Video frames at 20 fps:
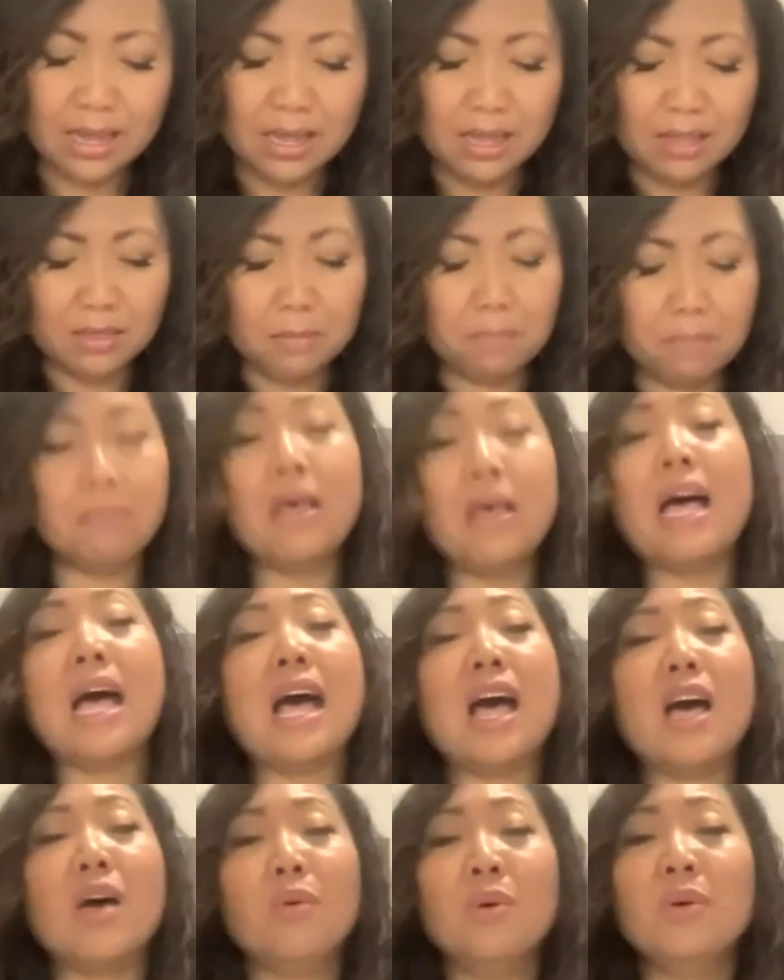The
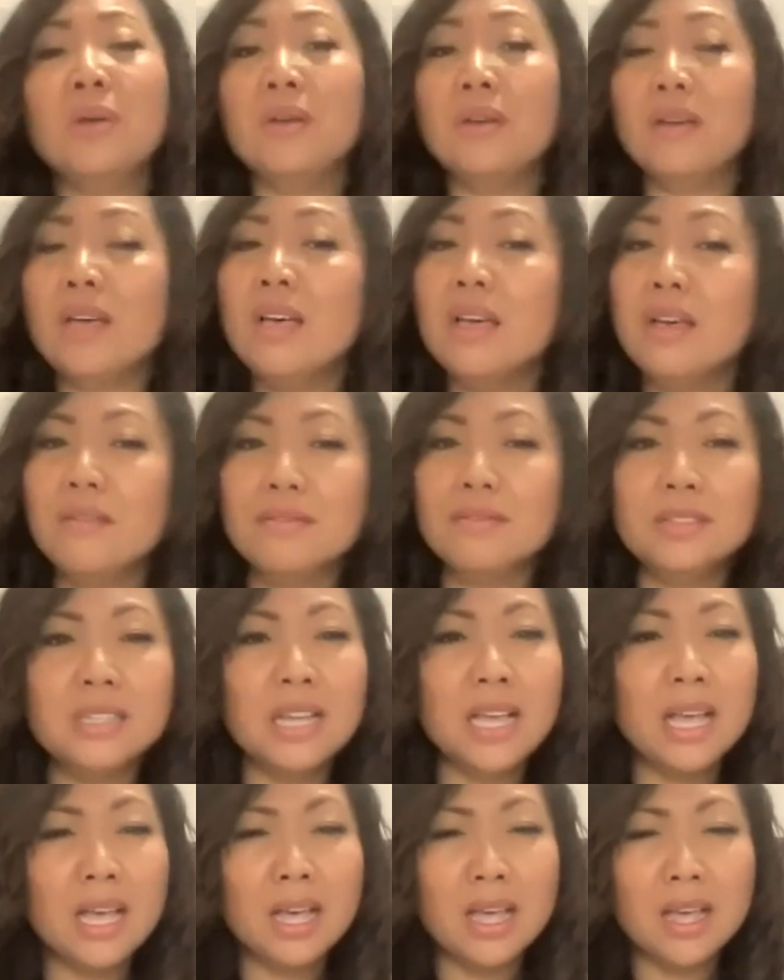power of
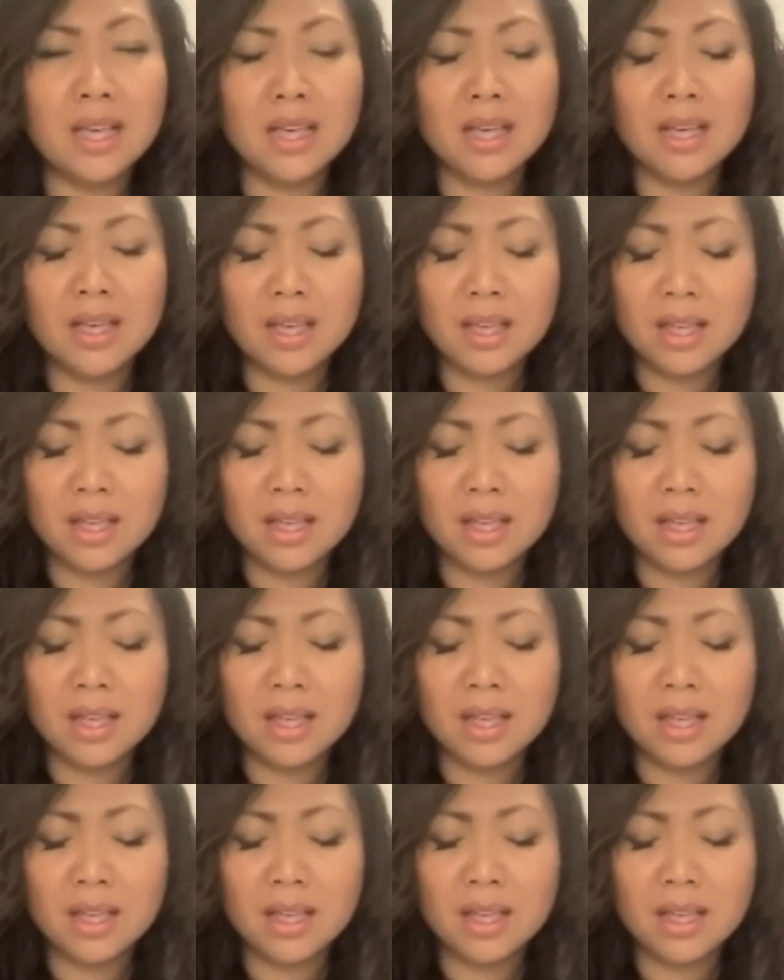now